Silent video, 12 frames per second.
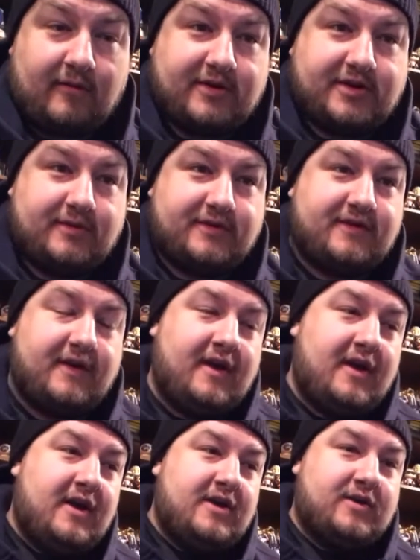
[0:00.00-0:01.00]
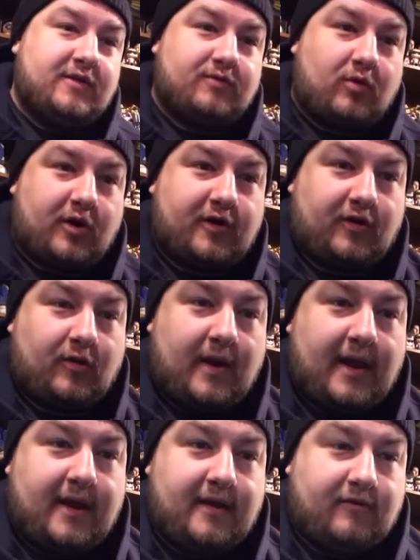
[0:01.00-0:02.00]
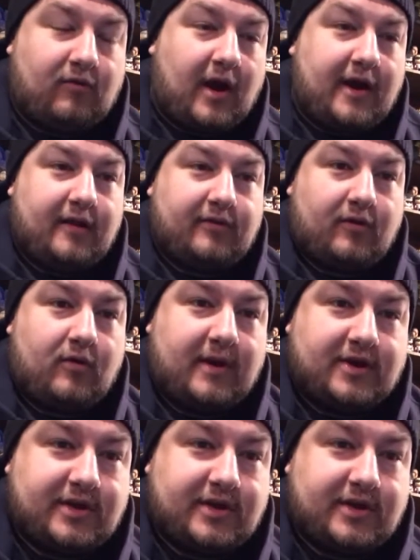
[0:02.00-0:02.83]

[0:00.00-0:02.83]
But she was working her way, grinding through it.